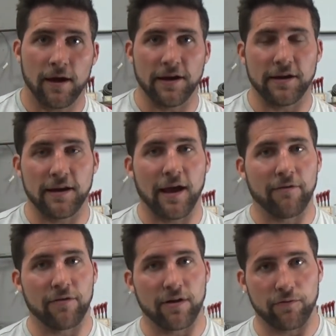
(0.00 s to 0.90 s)
I didn't
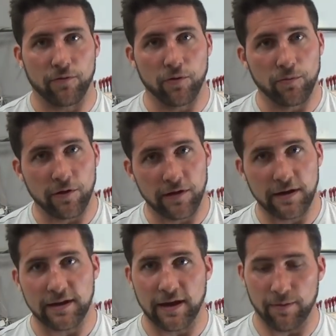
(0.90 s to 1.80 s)
have enough room really
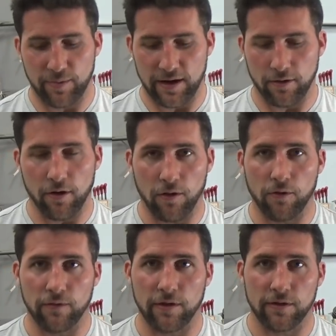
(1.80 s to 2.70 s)
to get paint all
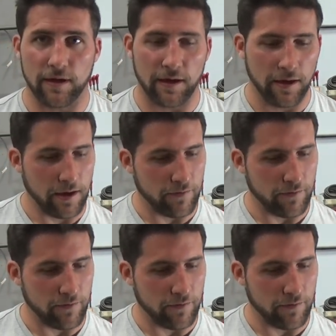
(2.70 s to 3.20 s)
over this thing.